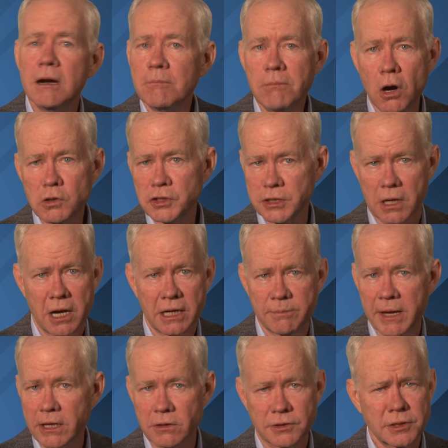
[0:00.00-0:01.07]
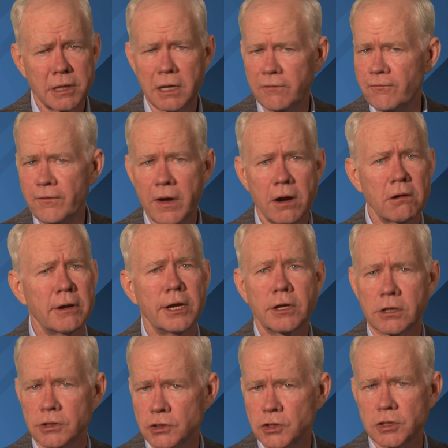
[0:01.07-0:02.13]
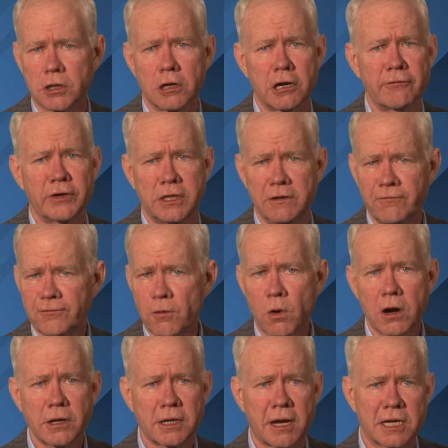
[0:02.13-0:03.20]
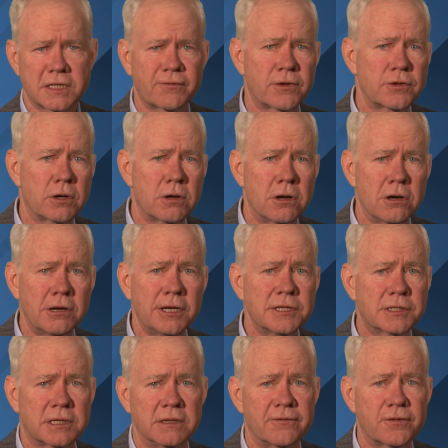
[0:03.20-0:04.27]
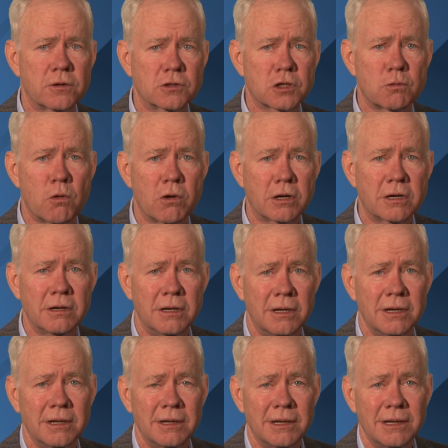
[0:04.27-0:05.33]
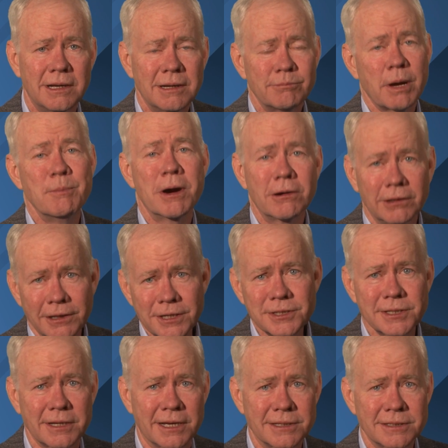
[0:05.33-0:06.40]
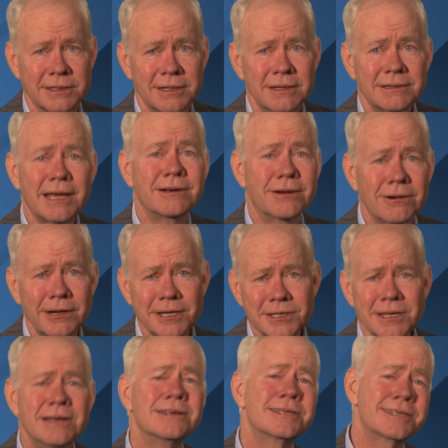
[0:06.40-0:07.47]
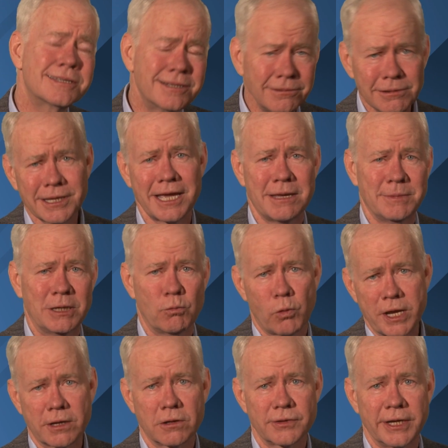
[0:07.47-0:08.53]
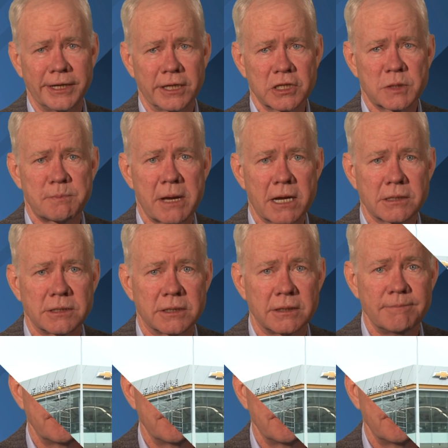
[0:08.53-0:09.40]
Most automakers gave very conservative forecasts for their earnings in the first quarter, but Merrill Lynch says that earnings still came in weaker than expected.